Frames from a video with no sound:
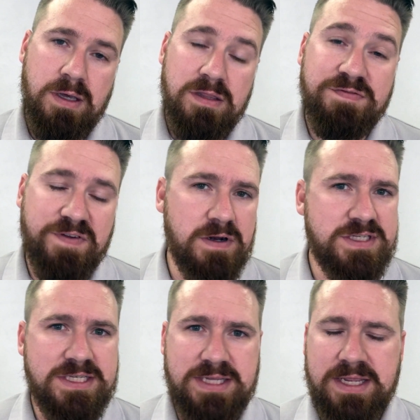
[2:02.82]
The
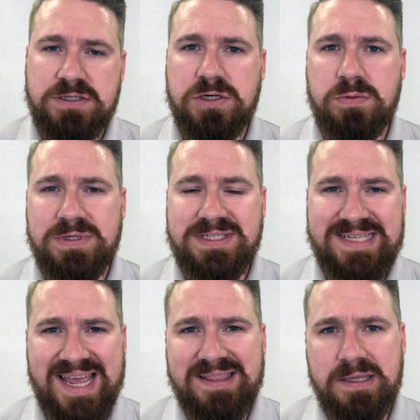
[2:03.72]
Pharisees answered with
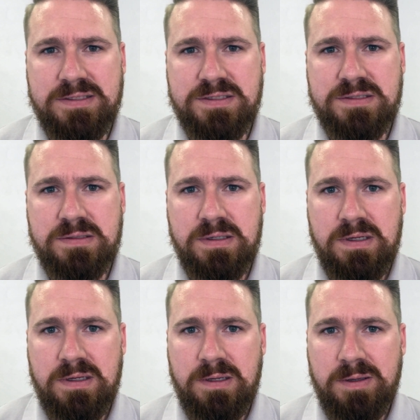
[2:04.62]
silence.
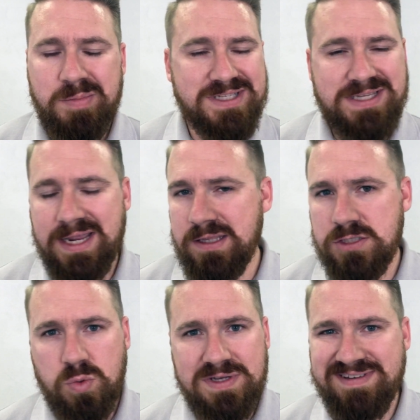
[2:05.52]
But
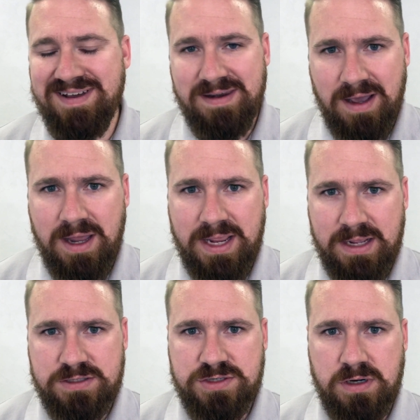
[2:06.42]
silence wasn't a
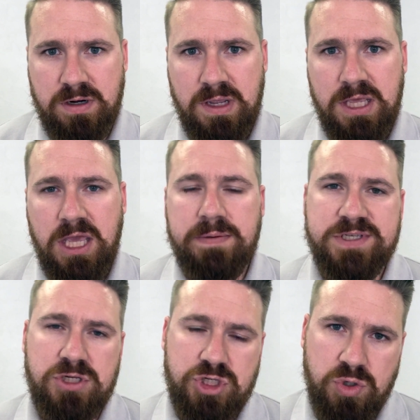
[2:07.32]
non-answer. It was
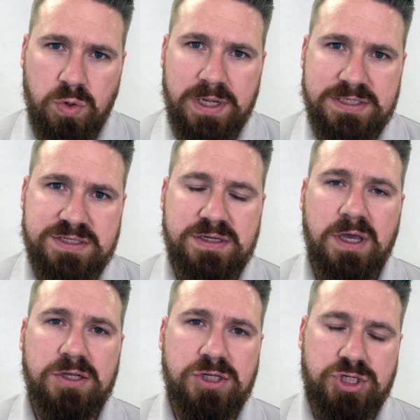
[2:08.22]
a choice
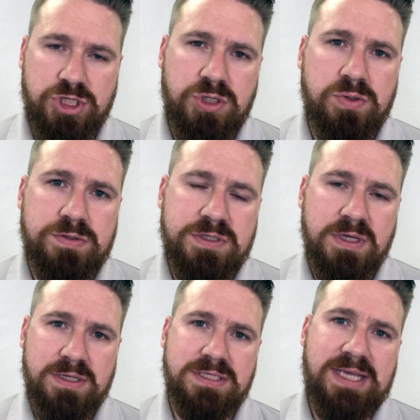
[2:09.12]
to choose
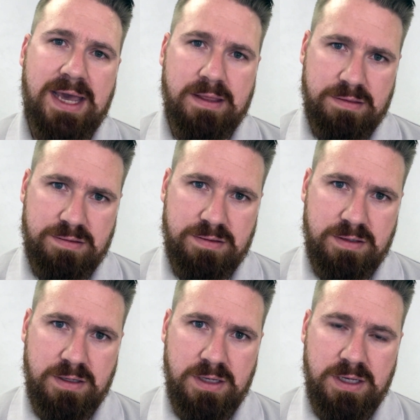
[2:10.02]
death.
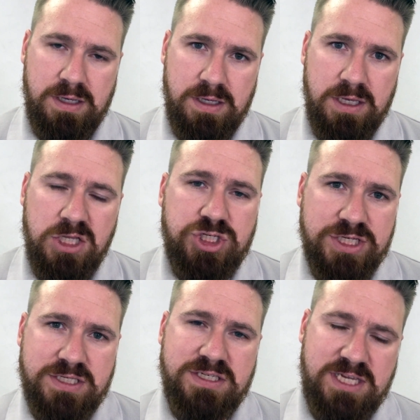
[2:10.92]

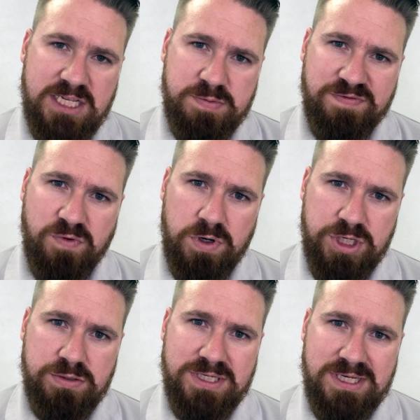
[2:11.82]
Jesus stands before
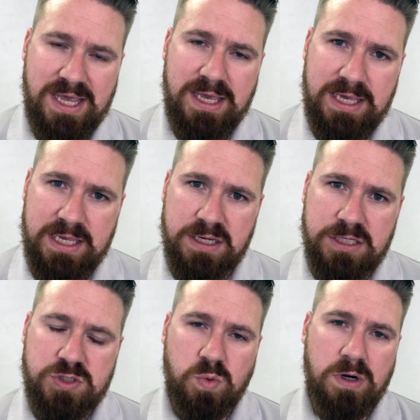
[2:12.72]
you today in
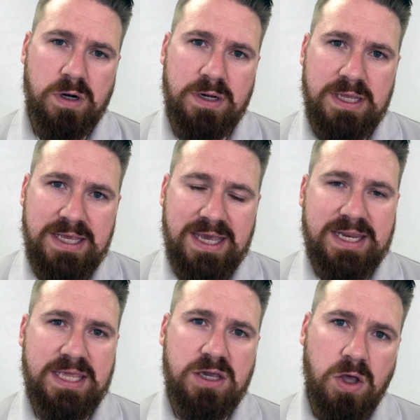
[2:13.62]
his word, and
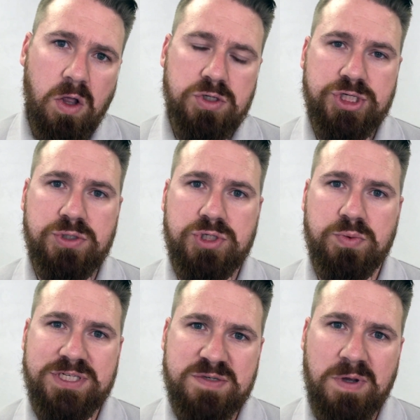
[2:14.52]
he calls you to
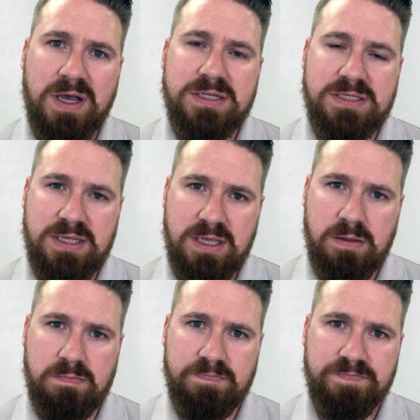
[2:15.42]
respond to him.